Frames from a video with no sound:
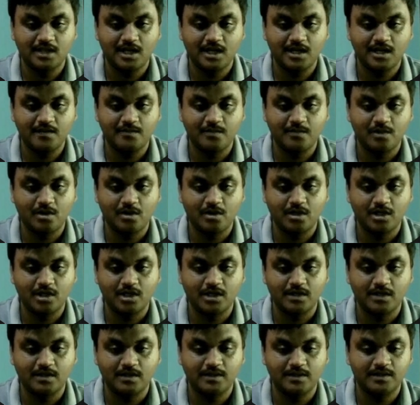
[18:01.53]
and
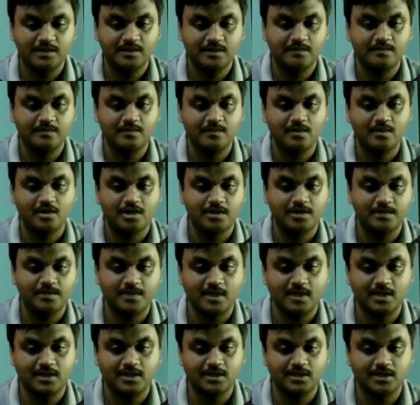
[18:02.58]
body
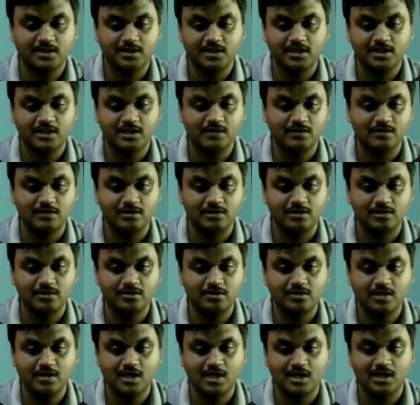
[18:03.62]
part equal
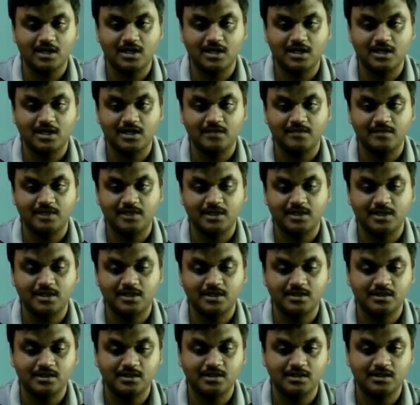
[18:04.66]
to curl element,
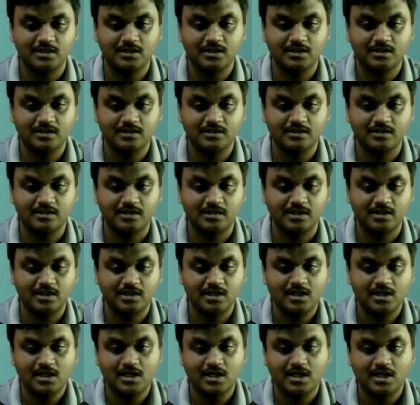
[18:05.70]
sorry,
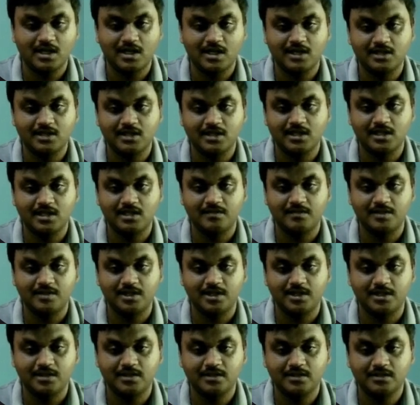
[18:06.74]
current element,
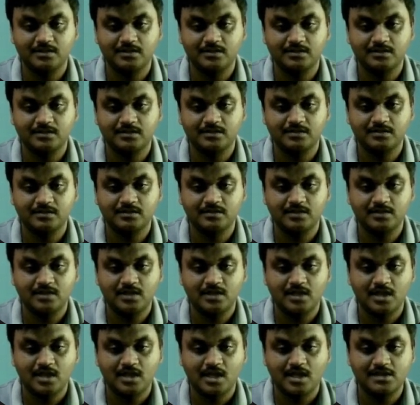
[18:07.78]

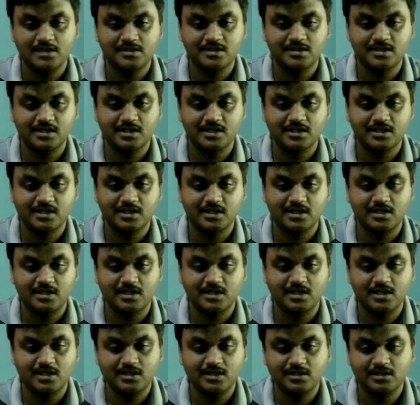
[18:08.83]
and return
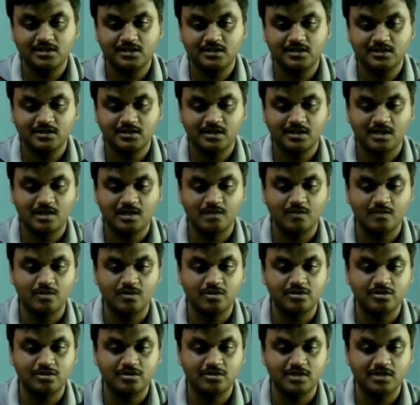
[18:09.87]
that. I'm
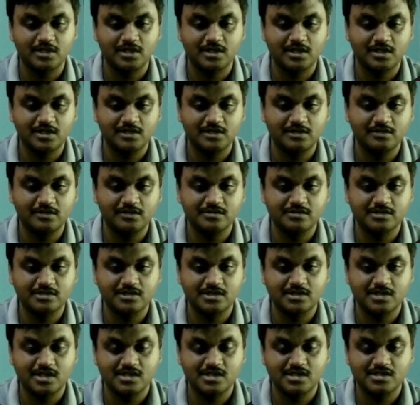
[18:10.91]
going to return
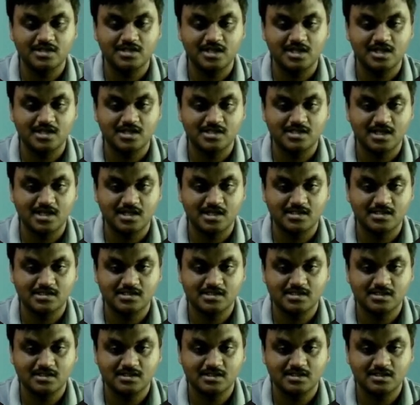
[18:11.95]
using the
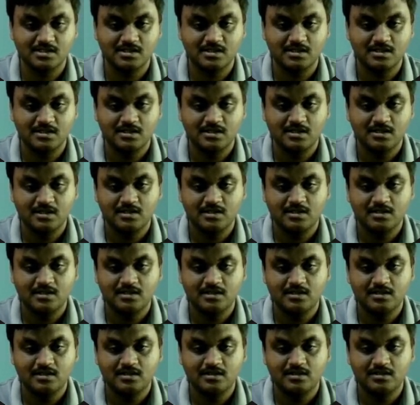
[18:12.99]
JSX.
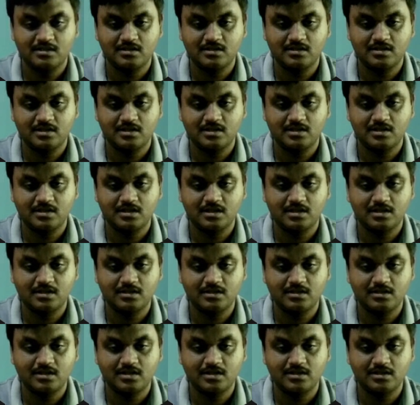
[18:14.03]
You
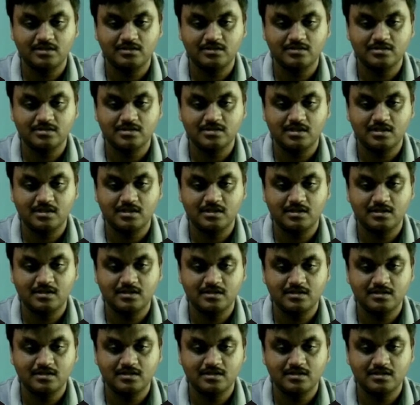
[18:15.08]
can use the